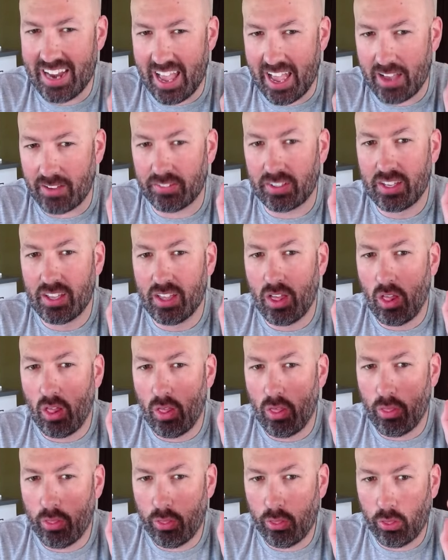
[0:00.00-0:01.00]
have
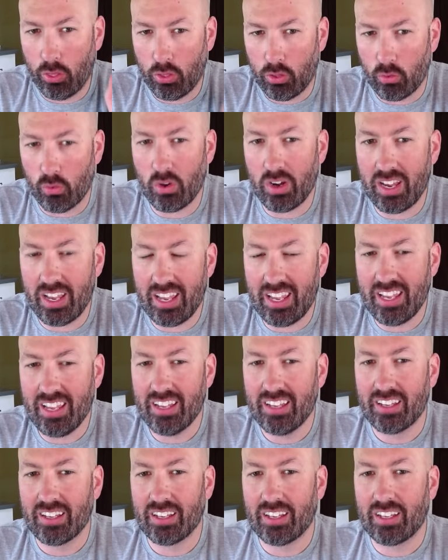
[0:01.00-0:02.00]

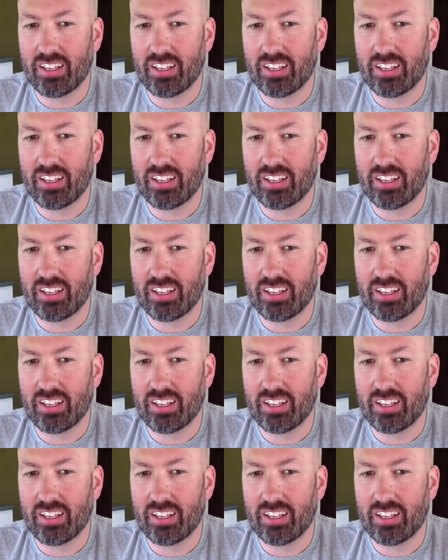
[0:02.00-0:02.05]
three